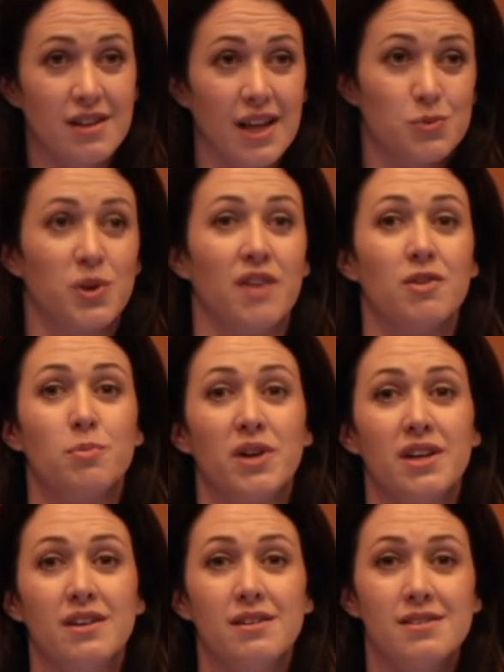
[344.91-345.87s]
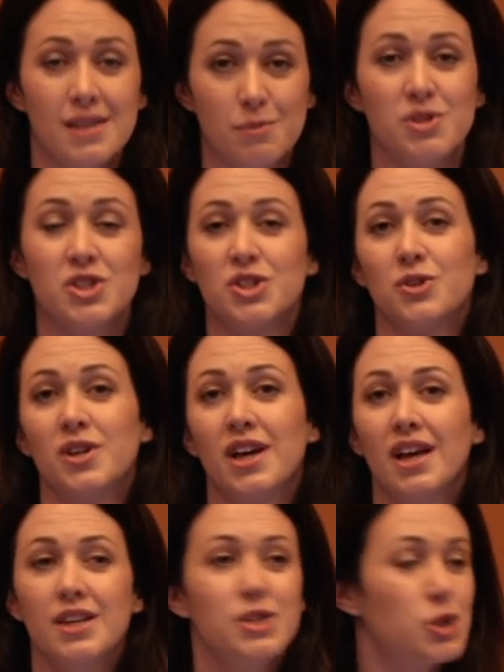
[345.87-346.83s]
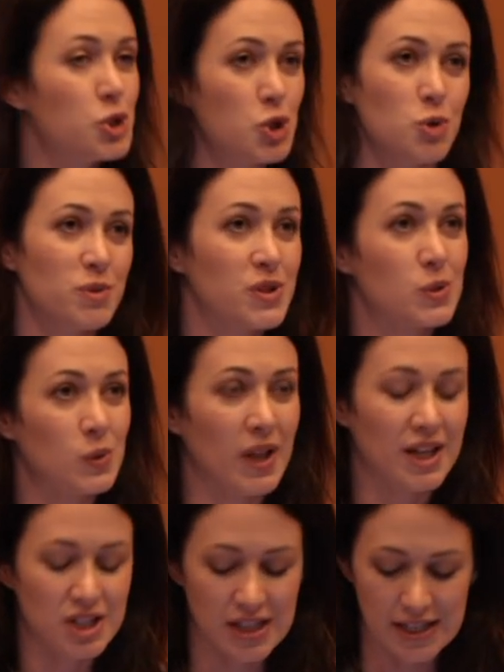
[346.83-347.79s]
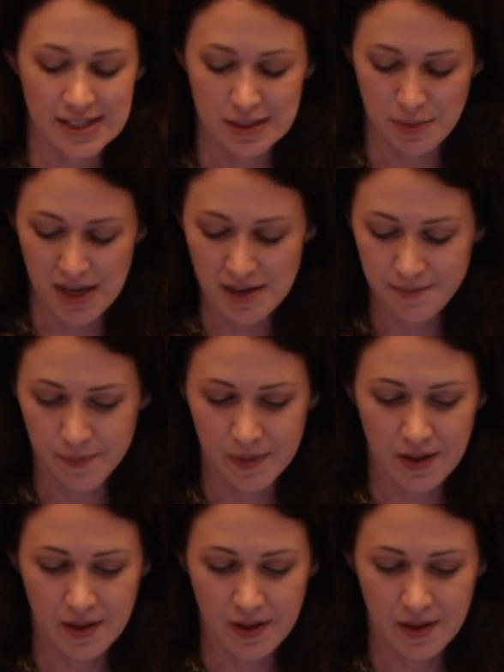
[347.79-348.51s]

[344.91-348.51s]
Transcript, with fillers: That's what everybody seems to assume a school lunch needs to be.